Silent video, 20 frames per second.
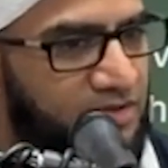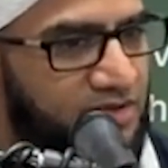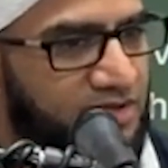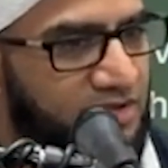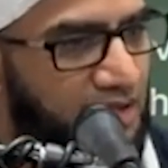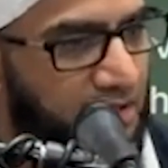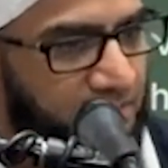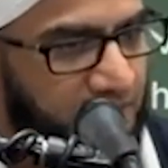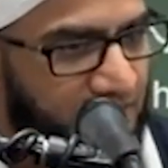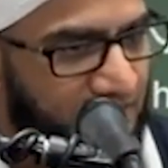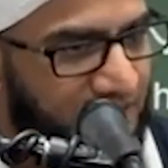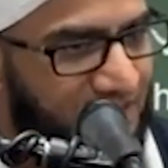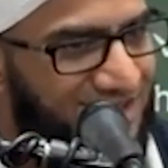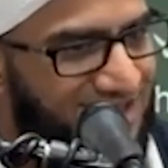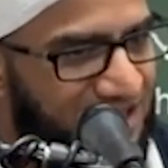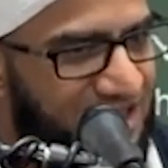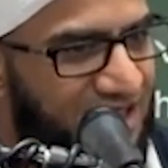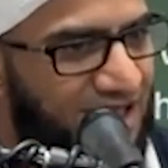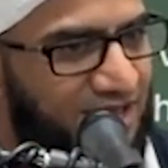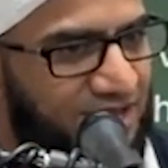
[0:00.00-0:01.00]
Sabr
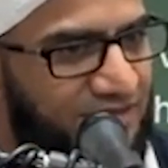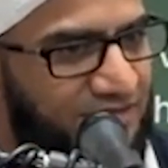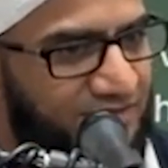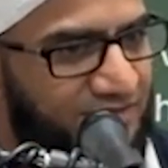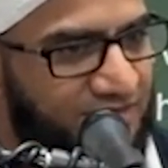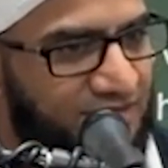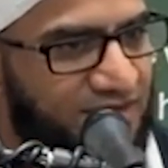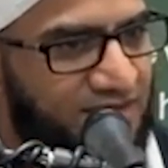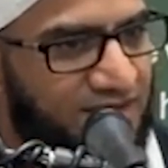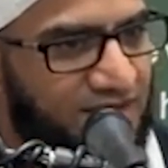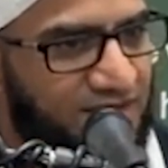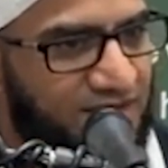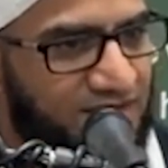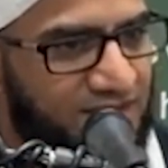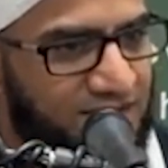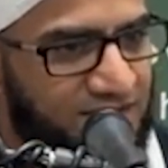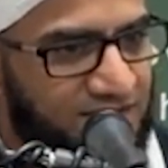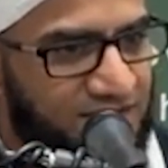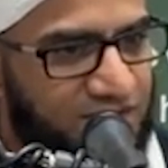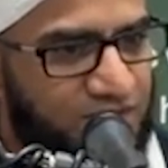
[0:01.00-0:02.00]
itself
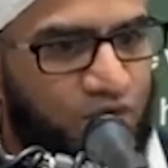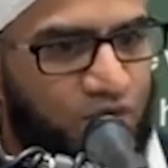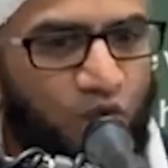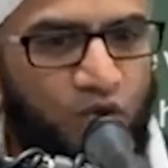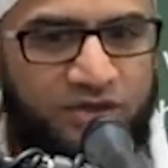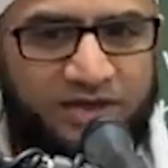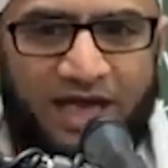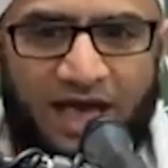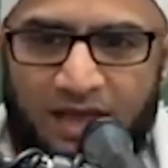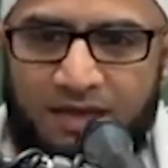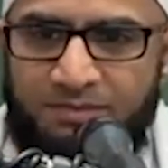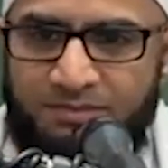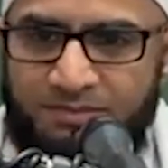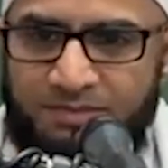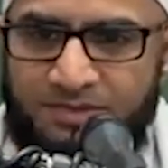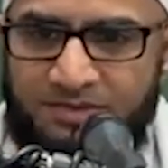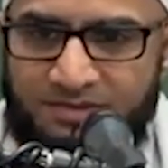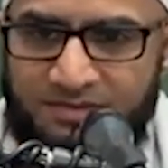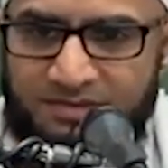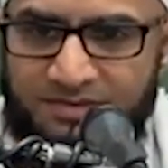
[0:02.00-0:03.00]
sought help
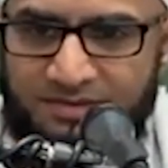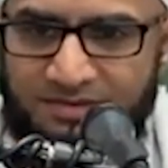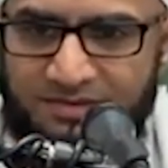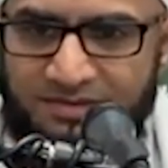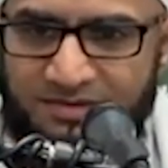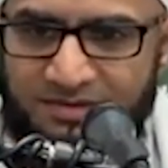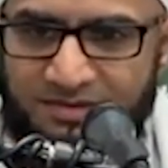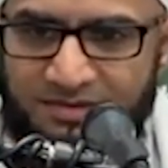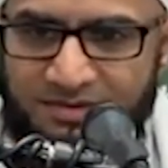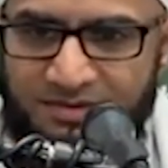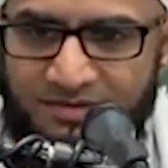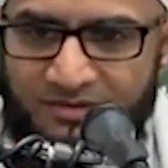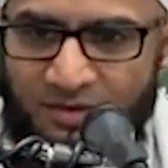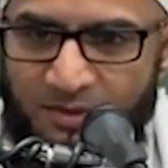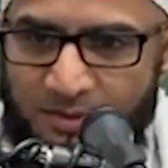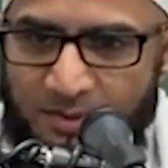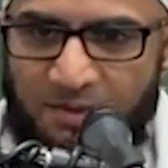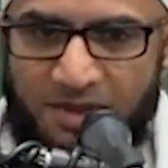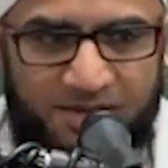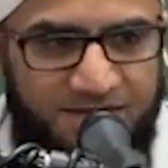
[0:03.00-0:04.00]

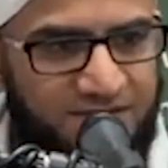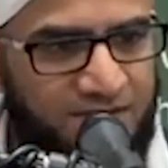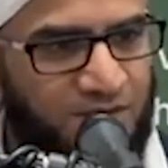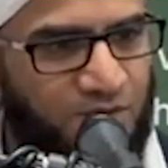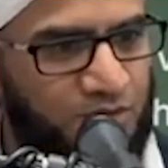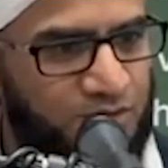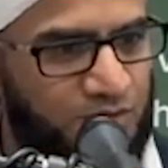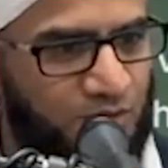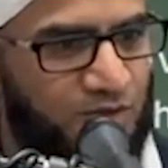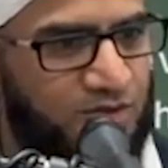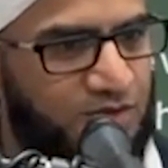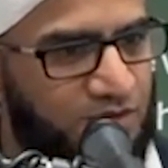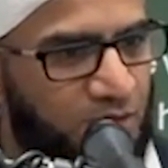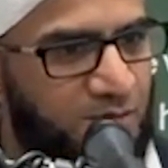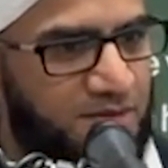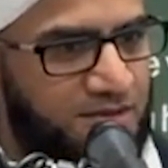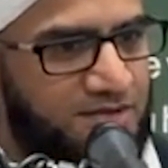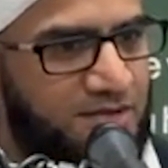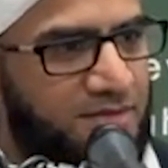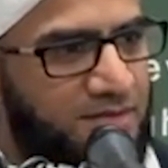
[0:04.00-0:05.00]
from the person who was doing so
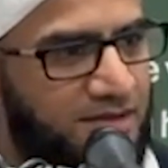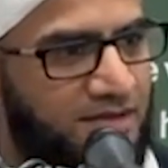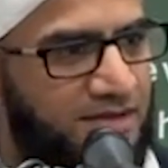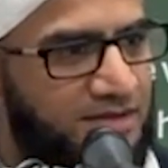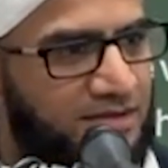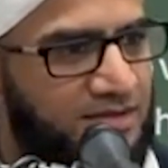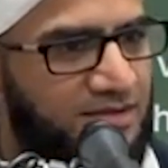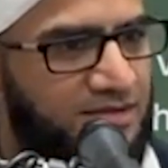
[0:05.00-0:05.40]
much sabr.